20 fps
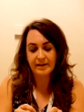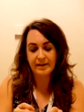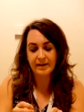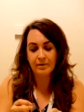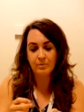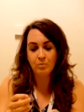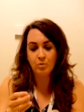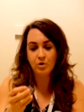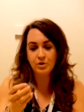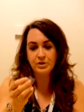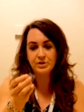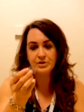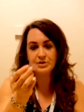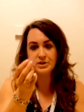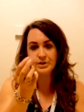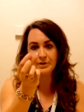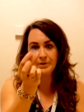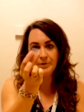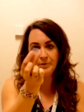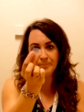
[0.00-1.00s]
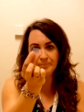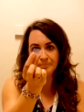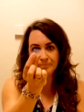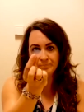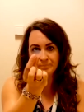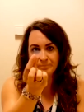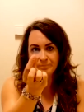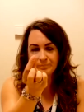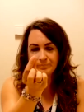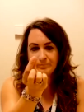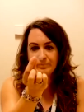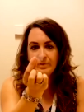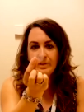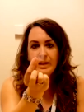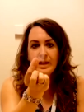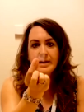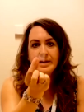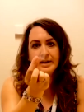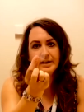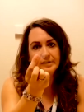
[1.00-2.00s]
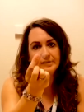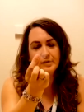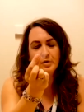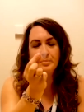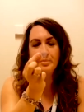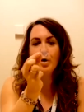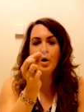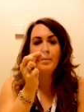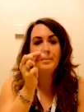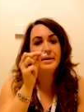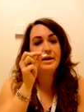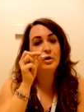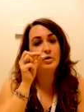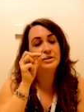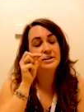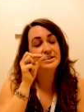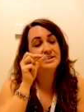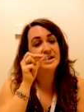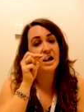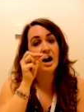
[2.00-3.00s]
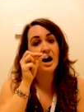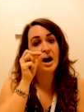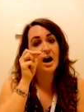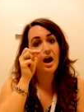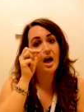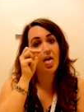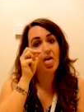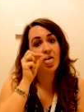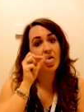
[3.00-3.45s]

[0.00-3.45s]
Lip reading: And what you do is you pop it on your tongue,